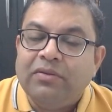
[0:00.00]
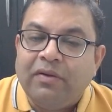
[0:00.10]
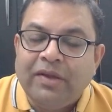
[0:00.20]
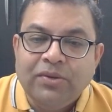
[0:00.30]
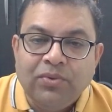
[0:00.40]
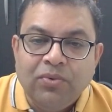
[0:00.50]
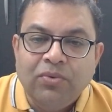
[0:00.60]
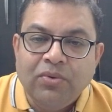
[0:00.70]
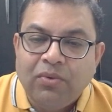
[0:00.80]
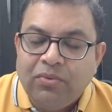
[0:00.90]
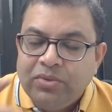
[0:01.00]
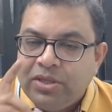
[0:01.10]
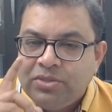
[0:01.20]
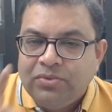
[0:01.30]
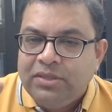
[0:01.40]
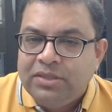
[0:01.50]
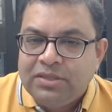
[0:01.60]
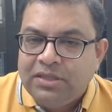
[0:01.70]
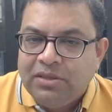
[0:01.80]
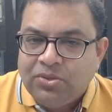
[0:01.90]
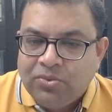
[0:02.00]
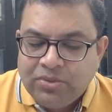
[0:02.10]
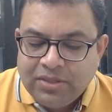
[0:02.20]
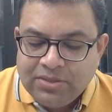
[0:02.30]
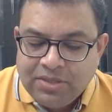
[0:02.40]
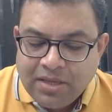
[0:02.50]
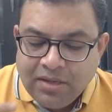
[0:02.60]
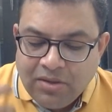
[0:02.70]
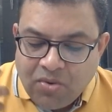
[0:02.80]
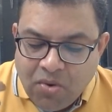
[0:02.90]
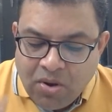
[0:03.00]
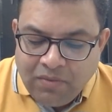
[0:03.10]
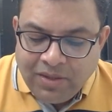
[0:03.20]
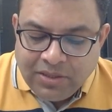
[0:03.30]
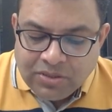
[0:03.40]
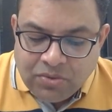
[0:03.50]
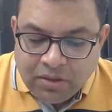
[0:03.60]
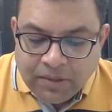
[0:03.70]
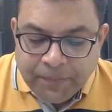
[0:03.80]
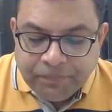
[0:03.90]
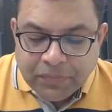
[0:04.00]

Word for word: When you go, oh, there is only the single cloth that is there. All wealth is gone.